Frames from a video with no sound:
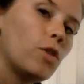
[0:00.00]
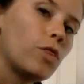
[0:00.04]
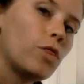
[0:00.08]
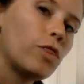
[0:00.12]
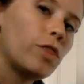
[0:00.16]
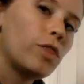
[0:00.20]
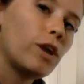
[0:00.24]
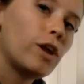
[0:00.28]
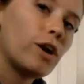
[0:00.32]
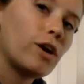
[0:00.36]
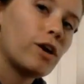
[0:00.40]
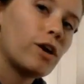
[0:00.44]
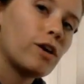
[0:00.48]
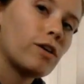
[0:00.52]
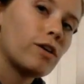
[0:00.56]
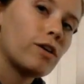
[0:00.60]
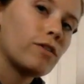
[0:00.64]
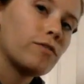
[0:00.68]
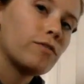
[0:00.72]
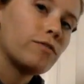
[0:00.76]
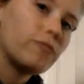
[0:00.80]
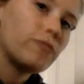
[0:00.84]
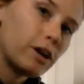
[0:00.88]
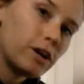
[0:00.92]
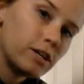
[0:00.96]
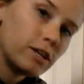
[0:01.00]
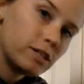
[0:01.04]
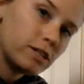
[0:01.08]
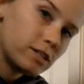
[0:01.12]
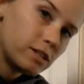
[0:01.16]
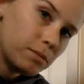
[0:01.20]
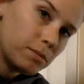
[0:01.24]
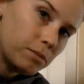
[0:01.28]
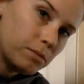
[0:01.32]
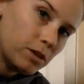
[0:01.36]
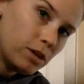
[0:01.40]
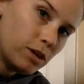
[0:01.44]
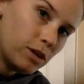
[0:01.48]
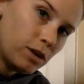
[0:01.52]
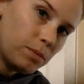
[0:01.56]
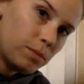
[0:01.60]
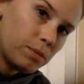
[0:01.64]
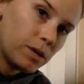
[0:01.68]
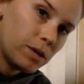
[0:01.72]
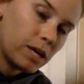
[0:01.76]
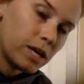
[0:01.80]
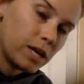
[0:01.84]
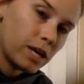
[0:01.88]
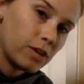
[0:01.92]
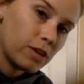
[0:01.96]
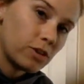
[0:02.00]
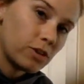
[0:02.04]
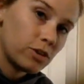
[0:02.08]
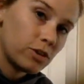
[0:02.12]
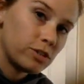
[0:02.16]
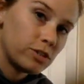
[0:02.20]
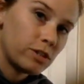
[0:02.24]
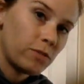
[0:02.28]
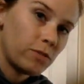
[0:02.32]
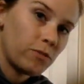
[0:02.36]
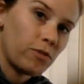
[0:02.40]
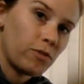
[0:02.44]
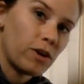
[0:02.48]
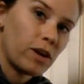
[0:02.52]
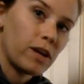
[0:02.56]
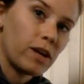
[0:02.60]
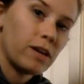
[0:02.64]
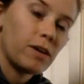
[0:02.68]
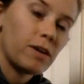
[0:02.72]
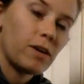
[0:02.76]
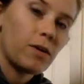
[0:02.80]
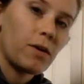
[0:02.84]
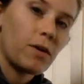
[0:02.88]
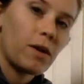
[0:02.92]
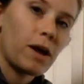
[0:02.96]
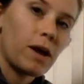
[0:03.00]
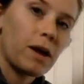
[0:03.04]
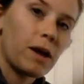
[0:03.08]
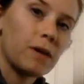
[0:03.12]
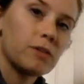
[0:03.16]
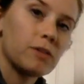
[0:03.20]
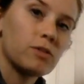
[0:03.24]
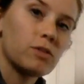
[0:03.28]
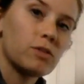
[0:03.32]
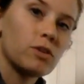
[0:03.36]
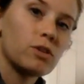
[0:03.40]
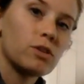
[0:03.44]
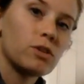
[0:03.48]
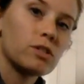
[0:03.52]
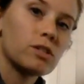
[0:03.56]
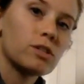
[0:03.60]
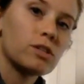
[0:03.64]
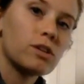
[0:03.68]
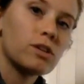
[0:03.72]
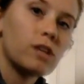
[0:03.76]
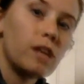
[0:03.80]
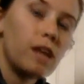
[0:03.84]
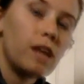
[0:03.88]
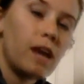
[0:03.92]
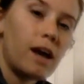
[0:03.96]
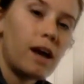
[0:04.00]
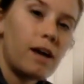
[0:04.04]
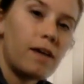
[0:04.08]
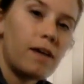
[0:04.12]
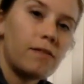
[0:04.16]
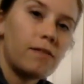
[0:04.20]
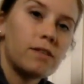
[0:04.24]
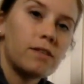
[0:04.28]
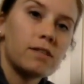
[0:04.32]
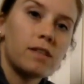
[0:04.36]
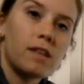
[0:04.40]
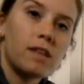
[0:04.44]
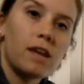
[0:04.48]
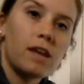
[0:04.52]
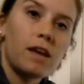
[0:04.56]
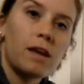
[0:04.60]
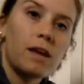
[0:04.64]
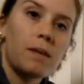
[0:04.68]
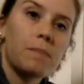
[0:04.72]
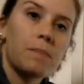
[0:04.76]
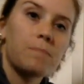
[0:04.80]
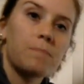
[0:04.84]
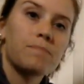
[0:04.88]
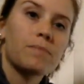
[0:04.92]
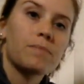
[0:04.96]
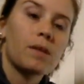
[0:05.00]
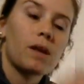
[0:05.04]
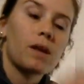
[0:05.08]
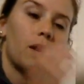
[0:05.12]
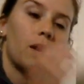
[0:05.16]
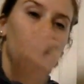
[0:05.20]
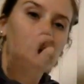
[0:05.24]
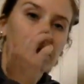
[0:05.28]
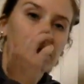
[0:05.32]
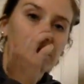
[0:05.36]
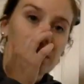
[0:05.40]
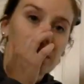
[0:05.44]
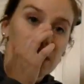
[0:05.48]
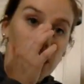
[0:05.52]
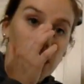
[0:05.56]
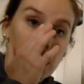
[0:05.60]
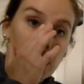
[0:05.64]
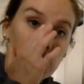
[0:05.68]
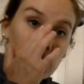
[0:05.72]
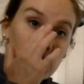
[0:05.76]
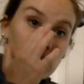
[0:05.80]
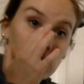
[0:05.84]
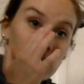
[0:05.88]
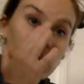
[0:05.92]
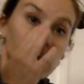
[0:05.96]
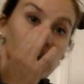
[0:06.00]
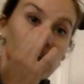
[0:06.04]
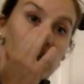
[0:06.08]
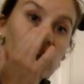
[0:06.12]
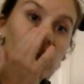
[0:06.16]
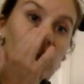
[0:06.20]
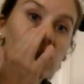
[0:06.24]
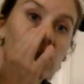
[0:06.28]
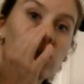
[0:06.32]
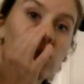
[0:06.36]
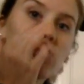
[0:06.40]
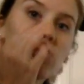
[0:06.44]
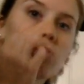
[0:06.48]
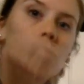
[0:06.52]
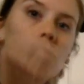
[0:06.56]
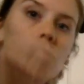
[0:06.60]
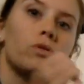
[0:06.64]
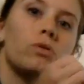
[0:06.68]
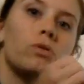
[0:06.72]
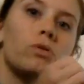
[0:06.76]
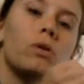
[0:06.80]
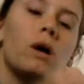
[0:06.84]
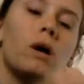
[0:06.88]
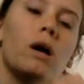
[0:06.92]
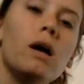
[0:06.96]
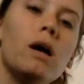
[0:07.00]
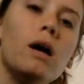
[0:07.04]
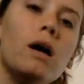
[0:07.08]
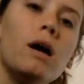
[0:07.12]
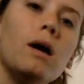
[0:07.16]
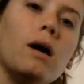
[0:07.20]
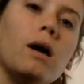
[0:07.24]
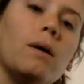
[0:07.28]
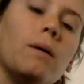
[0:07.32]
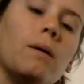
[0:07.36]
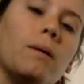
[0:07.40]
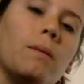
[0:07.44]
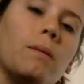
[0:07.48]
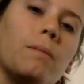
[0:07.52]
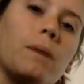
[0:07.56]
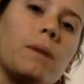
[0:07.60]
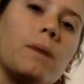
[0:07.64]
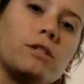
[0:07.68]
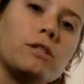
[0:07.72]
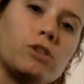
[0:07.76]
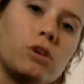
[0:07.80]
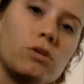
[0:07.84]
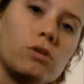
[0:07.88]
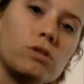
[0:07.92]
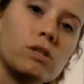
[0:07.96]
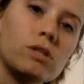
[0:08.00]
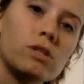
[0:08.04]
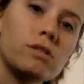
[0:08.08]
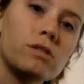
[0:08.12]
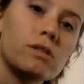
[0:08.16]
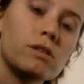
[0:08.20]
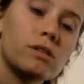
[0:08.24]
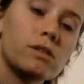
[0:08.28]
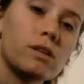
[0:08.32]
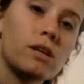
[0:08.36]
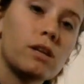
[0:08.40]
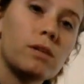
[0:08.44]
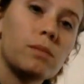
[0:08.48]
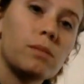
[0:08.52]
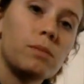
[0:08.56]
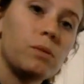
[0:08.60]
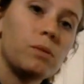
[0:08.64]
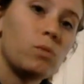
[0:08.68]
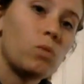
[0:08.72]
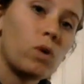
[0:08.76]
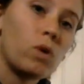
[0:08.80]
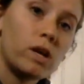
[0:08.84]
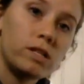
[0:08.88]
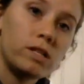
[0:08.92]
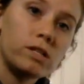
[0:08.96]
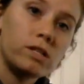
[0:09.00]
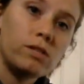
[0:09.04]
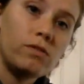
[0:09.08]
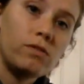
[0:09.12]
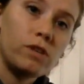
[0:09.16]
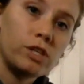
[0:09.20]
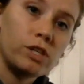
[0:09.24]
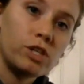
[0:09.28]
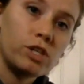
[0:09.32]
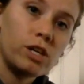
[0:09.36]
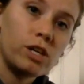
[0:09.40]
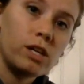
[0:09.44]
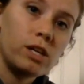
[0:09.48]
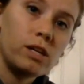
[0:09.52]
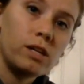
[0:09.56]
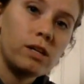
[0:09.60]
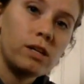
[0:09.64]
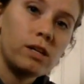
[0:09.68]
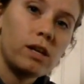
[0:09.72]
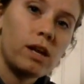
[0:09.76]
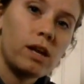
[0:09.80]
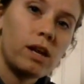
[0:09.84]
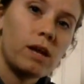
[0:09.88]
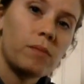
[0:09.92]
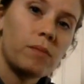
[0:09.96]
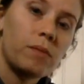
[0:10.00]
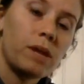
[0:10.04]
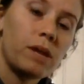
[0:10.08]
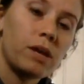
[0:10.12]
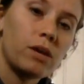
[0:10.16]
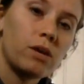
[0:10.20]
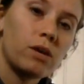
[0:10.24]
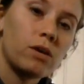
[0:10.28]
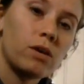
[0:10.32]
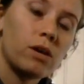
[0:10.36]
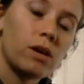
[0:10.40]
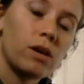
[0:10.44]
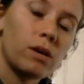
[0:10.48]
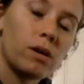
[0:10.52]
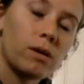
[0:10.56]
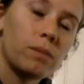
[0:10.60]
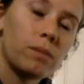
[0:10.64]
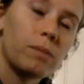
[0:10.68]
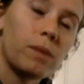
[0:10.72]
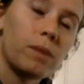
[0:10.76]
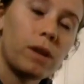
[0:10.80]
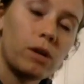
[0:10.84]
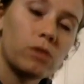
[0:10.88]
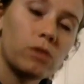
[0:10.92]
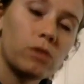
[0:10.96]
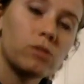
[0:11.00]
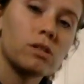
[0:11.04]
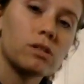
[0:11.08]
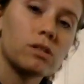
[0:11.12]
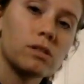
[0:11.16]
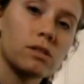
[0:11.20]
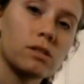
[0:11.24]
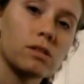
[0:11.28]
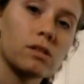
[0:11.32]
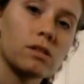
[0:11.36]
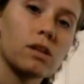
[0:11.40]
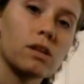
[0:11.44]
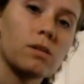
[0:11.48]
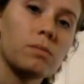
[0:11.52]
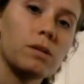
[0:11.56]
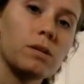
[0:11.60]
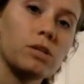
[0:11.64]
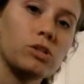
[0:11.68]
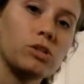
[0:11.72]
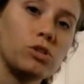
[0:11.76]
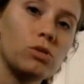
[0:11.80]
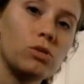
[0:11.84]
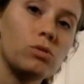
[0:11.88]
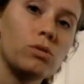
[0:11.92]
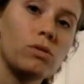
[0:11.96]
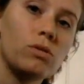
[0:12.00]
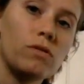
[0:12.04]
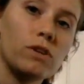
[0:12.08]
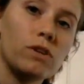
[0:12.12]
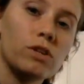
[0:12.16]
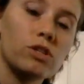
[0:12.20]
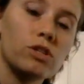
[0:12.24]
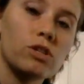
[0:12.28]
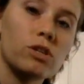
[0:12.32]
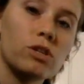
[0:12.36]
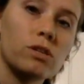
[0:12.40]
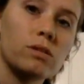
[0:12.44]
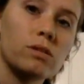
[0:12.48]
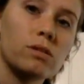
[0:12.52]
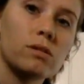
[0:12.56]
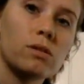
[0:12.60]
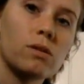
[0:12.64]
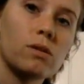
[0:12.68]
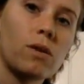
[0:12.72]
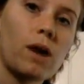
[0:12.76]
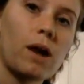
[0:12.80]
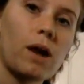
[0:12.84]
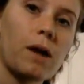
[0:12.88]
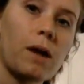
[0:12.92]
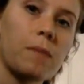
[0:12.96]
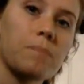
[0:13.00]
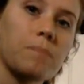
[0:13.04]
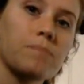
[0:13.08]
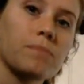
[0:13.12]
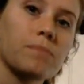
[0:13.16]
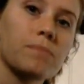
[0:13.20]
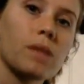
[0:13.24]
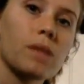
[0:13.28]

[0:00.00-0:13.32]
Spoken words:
they're very similar, but yet they're different. Okay, so you're still going to have the same stages that you're going to go through. Mitosis is going to be one division, and meiosis is going to be two divisions. Okay,